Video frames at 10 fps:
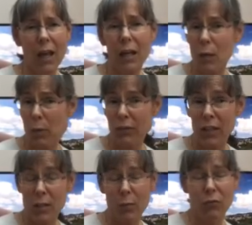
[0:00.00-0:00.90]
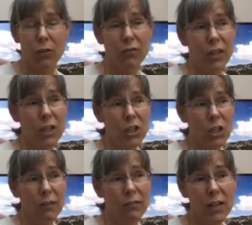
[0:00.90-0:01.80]
A couple of things before I
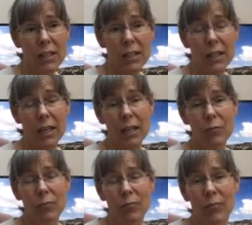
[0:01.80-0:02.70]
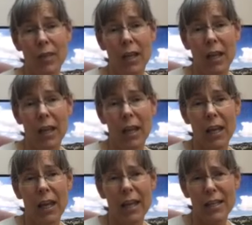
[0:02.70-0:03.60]
finish. Firstly,
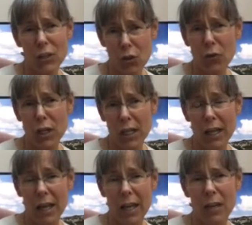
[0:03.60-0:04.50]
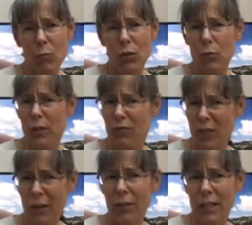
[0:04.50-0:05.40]
historically, it was always
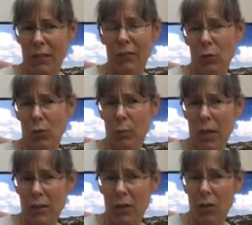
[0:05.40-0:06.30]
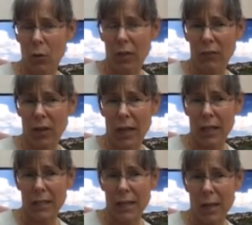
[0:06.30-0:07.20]
very difficult to pass our qualifying
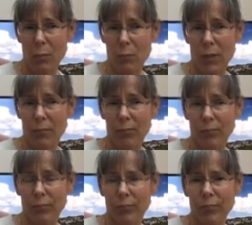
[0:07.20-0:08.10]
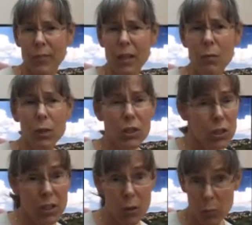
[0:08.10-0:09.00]
exams.
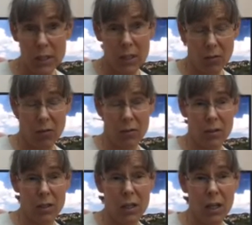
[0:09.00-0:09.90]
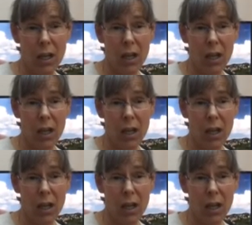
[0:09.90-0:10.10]
But don't be disheartened.